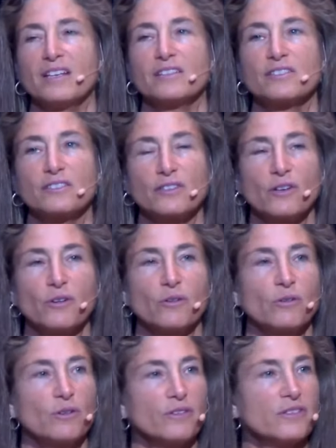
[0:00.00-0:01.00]

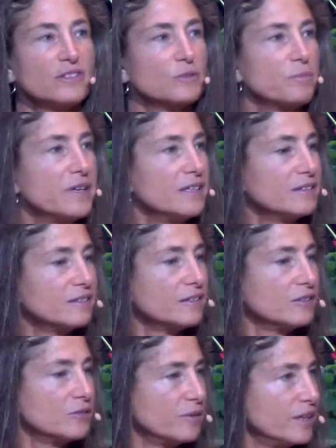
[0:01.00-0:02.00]
So this
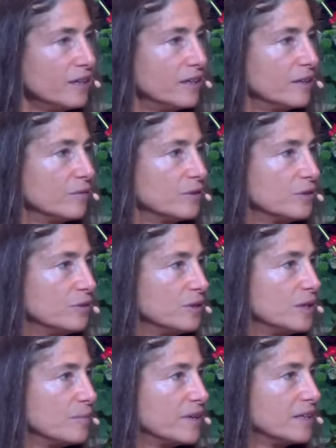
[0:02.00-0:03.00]
basic training we're
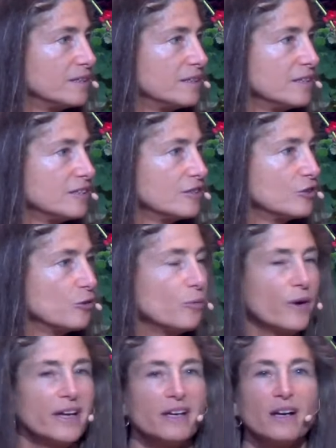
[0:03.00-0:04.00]
doing in meditation to
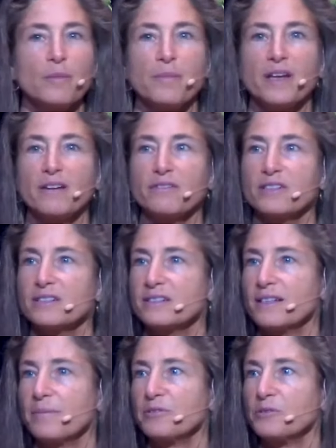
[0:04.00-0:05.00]
wake up out of
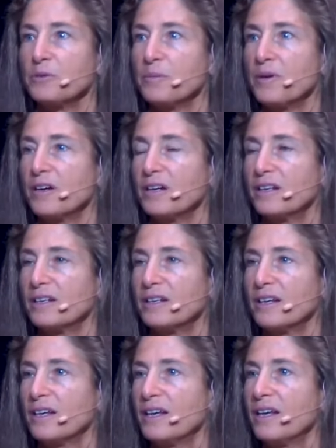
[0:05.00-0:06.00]
conceptual mind
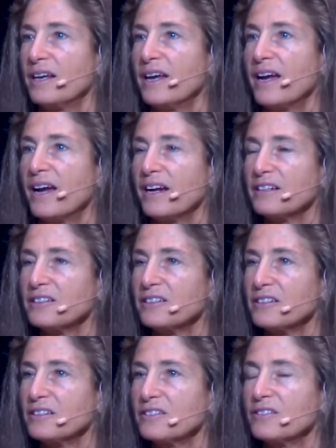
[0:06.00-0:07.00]

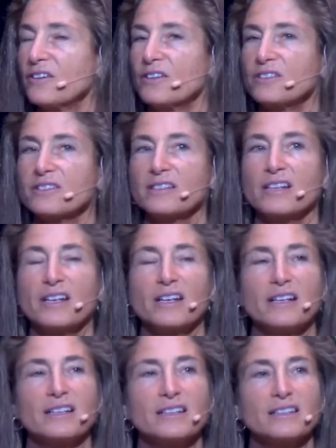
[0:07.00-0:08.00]
actually starts
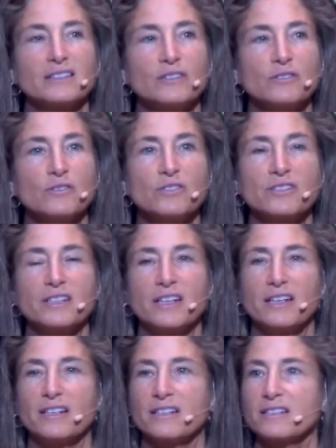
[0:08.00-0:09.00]

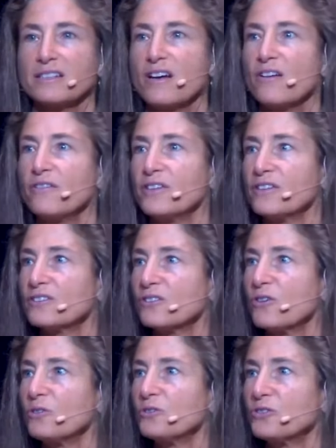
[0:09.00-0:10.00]
loosening and dissolving this
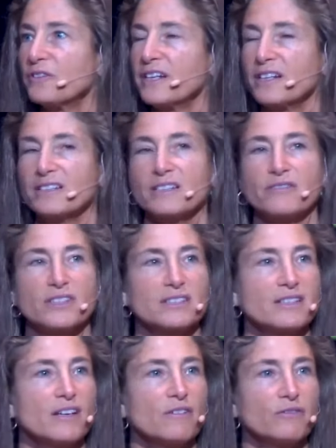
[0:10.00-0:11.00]
whole trance of a
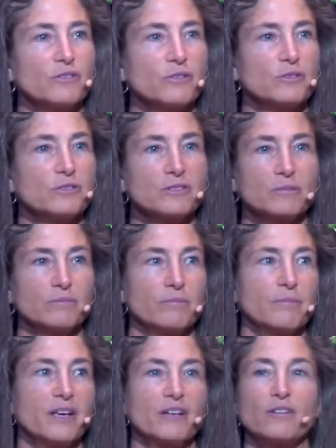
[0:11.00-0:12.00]
self who's
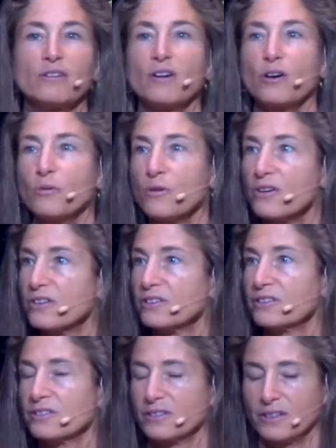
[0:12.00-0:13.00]
better or
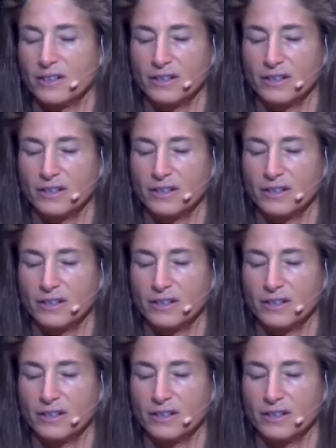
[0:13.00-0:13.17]
worse.